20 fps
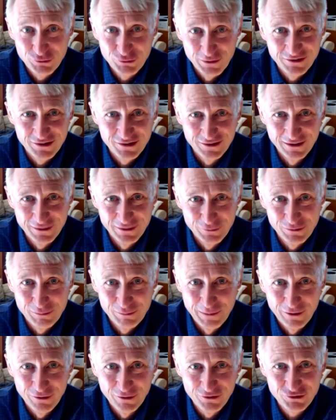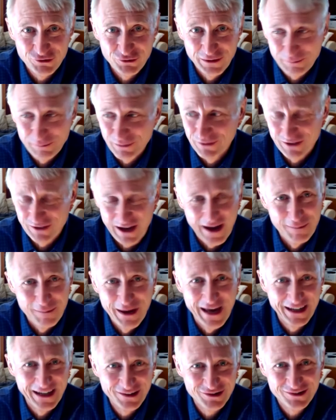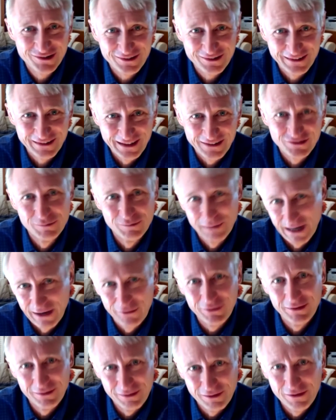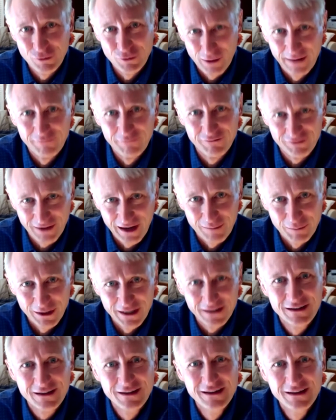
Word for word: recently with Meryl Streep and Tom Hanks. That's about the Graham family.